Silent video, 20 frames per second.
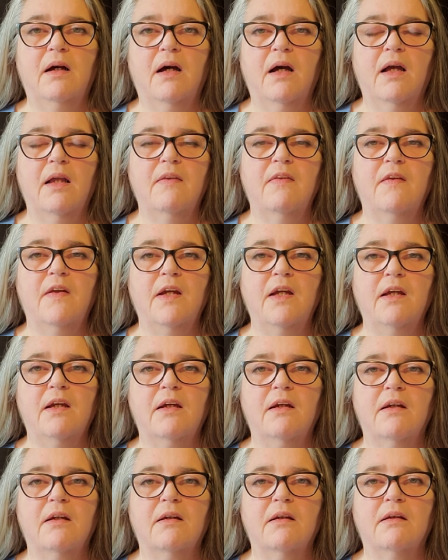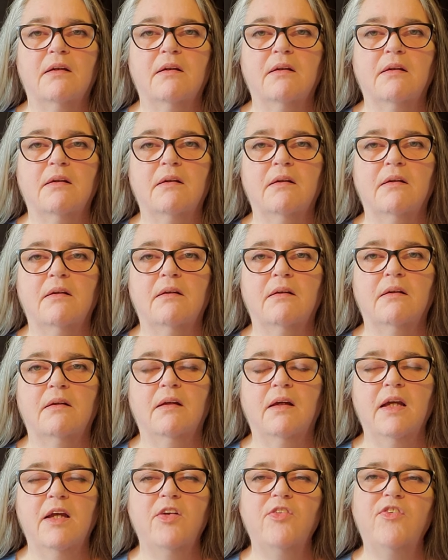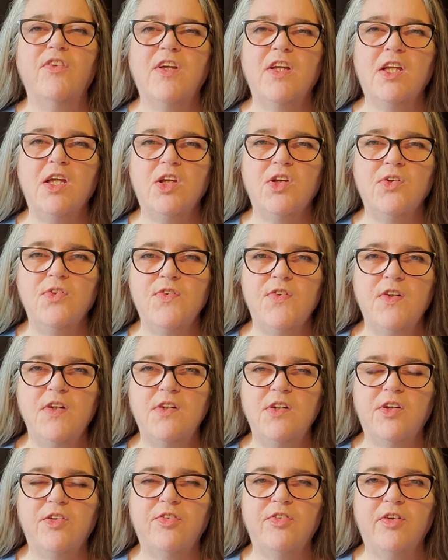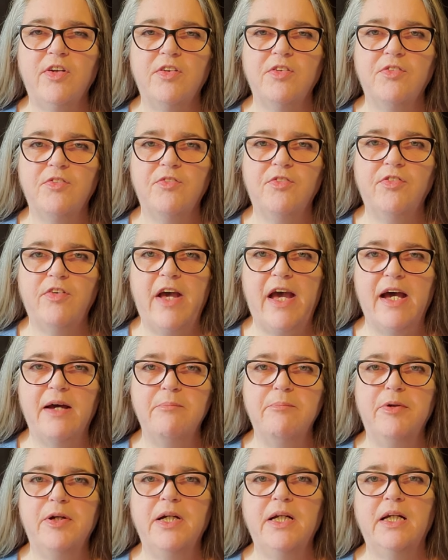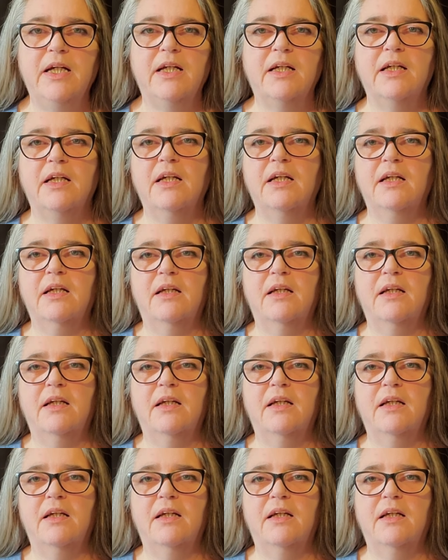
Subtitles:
I think if you used a different fabric,